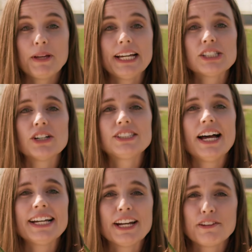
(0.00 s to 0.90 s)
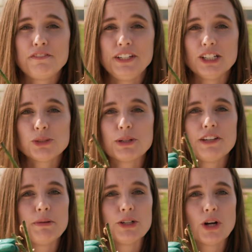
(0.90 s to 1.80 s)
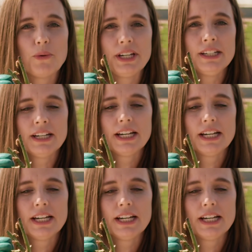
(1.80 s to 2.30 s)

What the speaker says: plants are dug out of the fields where they've been growing,